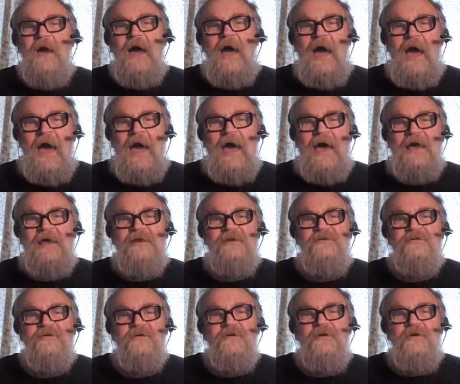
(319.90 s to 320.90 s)

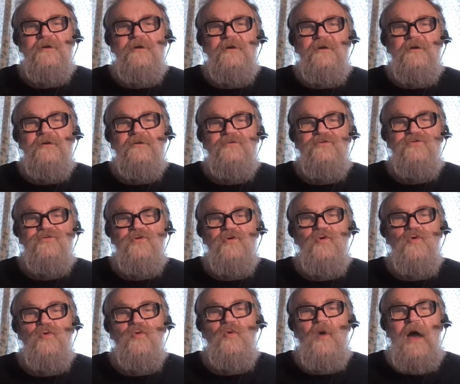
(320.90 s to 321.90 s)
add
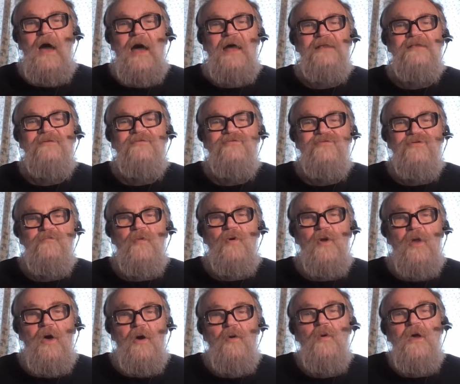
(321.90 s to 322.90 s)
to and
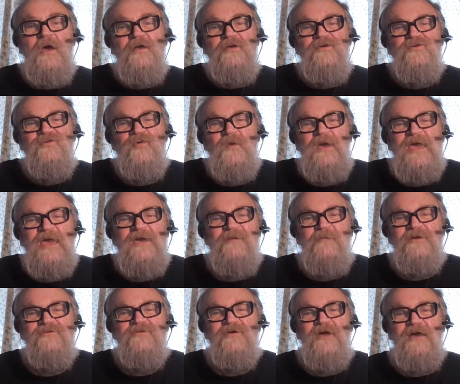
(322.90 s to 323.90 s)
similo, to
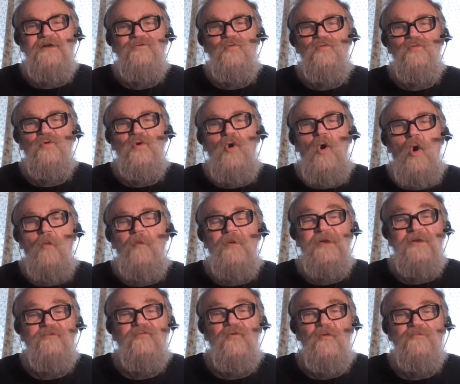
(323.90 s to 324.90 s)
imitate or
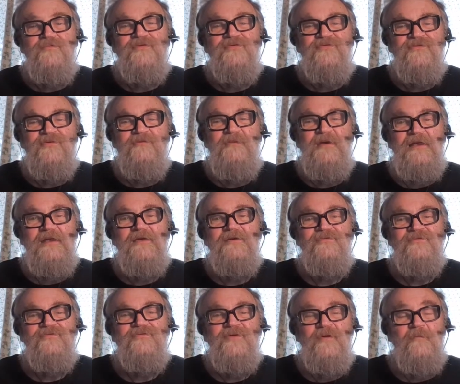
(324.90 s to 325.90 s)
copy from similis,
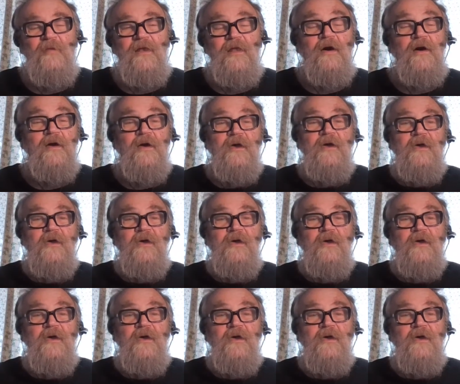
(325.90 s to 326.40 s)
similar.